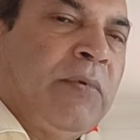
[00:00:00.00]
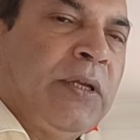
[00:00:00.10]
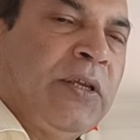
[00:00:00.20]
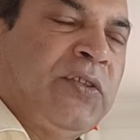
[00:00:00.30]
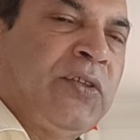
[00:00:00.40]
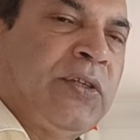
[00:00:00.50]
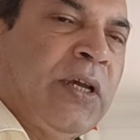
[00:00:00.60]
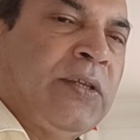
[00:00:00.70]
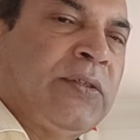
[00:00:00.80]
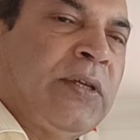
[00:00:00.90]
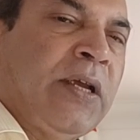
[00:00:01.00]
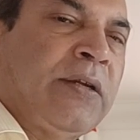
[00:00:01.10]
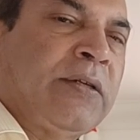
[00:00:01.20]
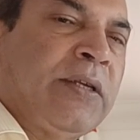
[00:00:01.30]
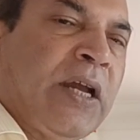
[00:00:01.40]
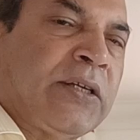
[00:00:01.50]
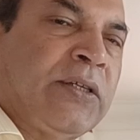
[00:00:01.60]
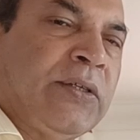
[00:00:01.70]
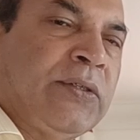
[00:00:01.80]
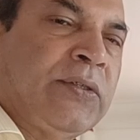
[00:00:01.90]
resistance and
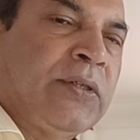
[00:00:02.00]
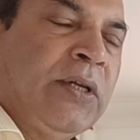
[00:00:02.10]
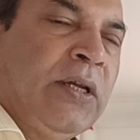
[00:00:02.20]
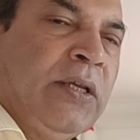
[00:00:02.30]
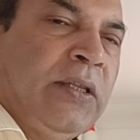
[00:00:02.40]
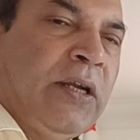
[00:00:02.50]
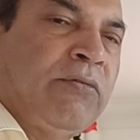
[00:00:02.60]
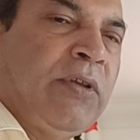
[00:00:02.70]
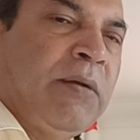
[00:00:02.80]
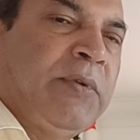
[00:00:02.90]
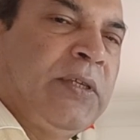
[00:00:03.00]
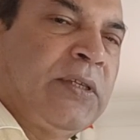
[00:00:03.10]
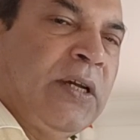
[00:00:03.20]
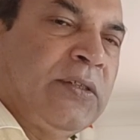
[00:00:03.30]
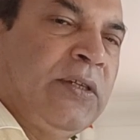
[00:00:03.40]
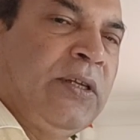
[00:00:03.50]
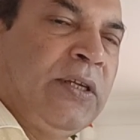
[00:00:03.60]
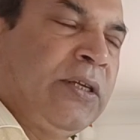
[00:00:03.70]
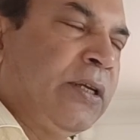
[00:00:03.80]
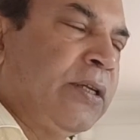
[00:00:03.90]
reactance, that we have discussed in
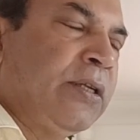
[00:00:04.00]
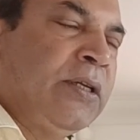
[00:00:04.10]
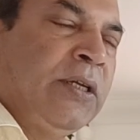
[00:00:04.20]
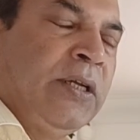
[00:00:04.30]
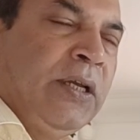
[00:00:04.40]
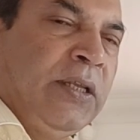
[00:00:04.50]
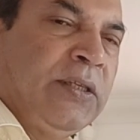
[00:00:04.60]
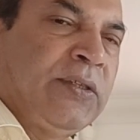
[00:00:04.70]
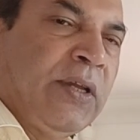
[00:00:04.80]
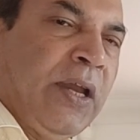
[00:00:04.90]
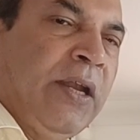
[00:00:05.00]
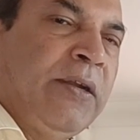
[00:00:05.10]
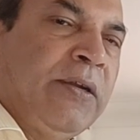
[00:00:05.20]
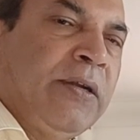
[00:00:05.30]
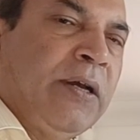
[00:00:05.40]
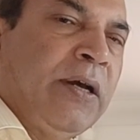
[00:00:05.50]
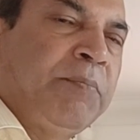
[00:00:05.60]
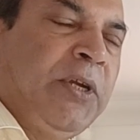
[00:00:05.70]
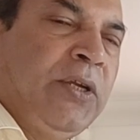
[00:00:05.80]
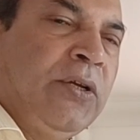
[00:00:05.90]
detail. In the second
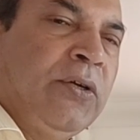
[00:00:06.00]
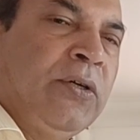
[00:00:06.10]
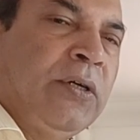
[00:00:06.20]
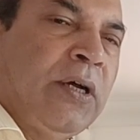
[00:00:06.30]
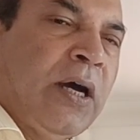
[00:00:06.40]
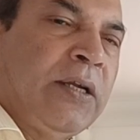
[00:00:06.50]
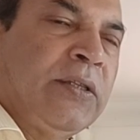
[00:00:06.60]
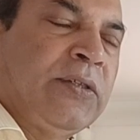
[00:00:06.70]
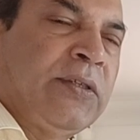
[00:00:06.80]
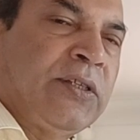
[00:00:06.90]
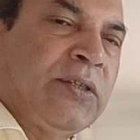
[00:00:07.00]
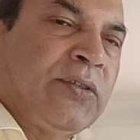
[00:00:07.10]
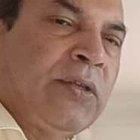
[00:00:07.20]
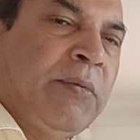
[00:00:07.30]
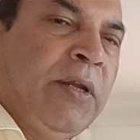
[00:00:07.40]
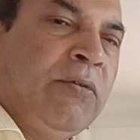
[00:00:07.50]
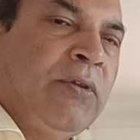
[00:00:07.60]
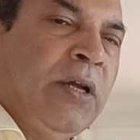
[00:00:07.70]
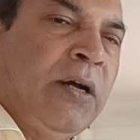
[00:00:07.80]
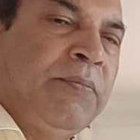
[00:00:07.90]
video under the session 7
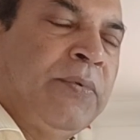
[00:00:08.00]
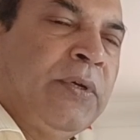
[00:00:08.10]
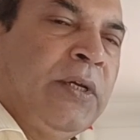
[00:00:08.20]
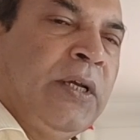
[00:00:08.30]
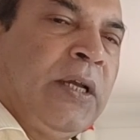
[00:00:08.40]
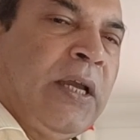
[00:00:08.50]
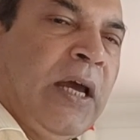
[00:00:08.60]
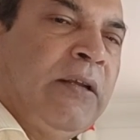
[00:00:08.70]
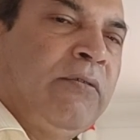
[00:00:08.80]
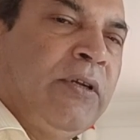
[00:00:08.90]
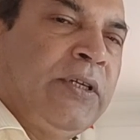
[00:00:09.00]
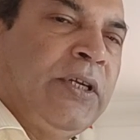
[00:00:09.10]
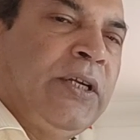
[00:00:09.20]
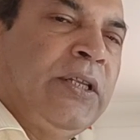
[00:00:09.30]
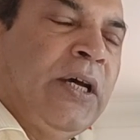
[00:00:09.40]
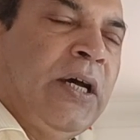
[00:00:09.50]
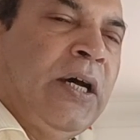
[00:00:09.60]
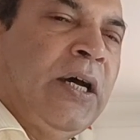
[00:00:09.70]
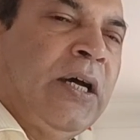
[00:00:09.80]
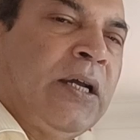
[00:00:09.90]
we have calculated
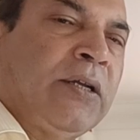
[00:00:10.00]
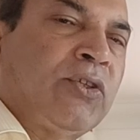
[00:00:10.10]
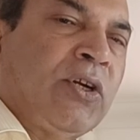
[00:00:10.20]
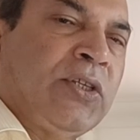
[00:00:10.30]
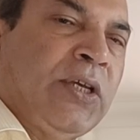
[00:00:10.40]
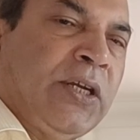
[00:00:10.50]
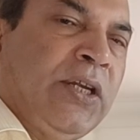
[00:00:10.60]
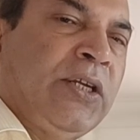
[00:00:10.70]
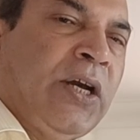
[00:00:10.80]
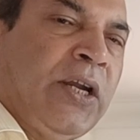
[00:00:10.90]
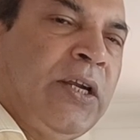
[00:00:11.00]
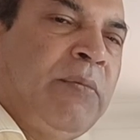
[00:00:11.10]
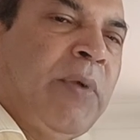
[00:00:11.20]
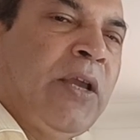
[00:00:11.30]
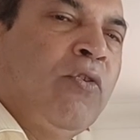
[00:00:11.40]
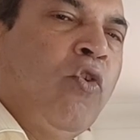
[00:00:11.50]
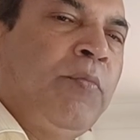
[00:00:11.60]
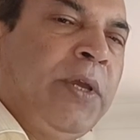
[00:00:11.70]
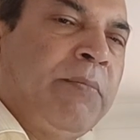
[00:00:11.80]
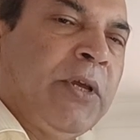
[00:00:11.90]
the short circuit current by
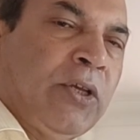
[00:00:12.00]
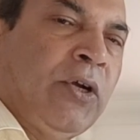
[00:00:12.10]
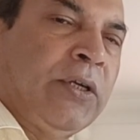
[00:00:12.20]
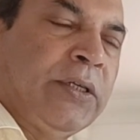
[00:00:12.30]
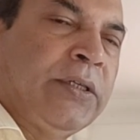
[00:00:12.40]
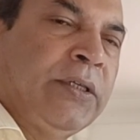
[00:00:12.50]
ohmic method.